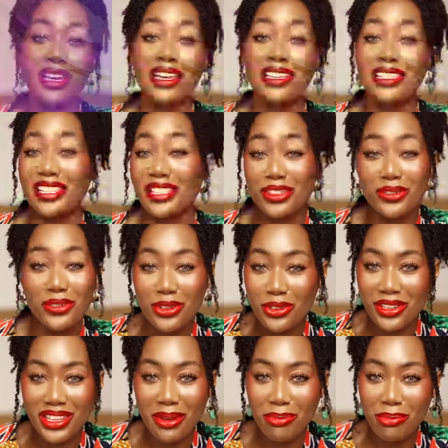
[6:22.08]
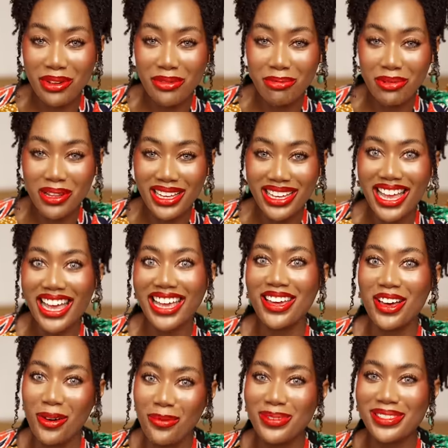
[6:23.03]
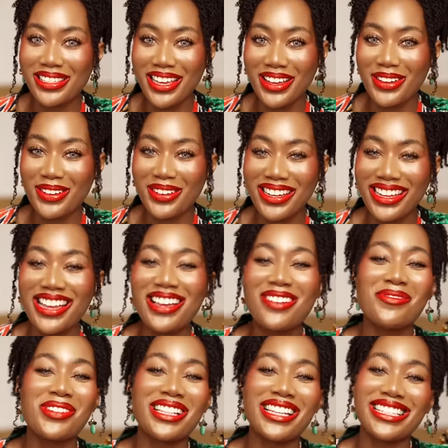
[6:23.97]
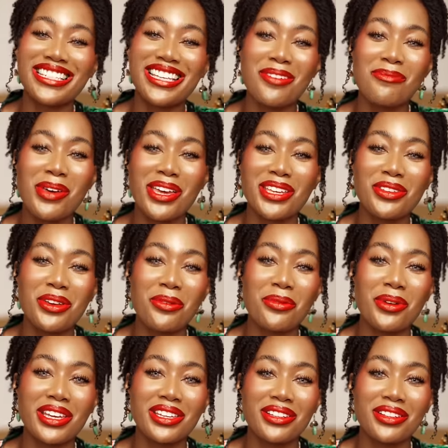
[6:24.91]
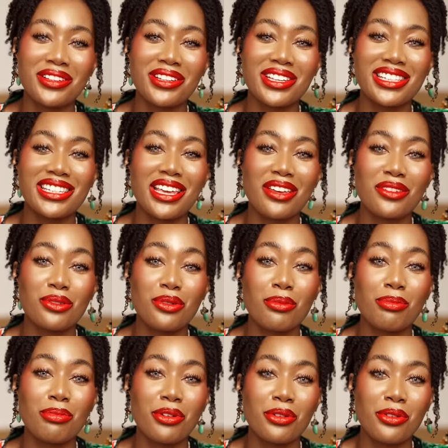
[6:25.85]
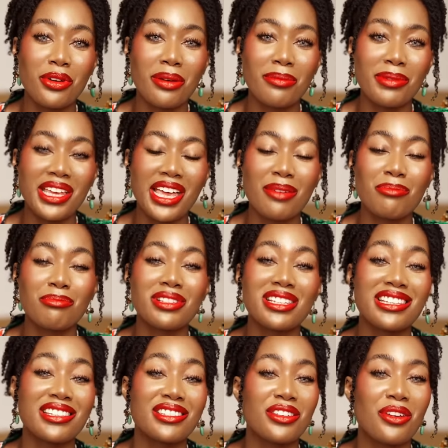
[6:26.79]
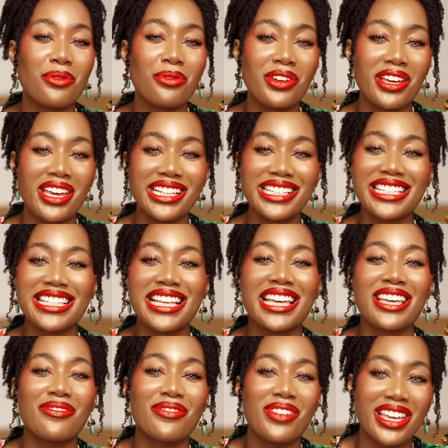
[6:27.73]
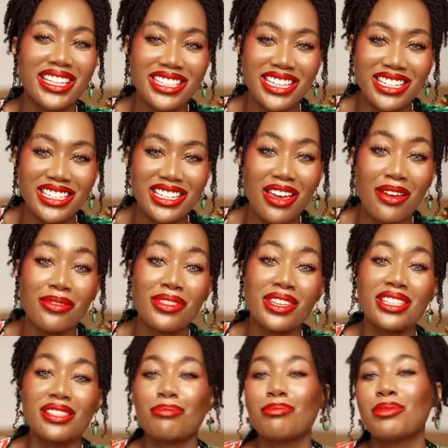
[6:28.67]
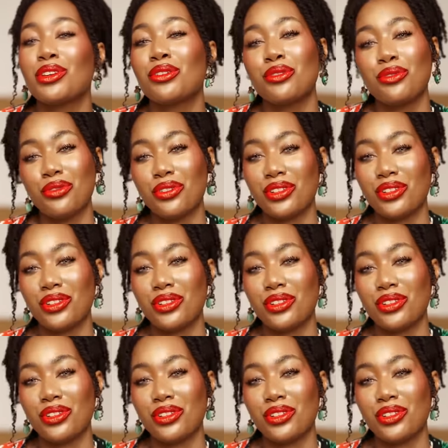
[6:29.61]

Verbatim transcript: Did you enjoy that brief plug? I hope so. But let's get back to our regularly scheduled programming and please don't forget to take advantage of this beautiful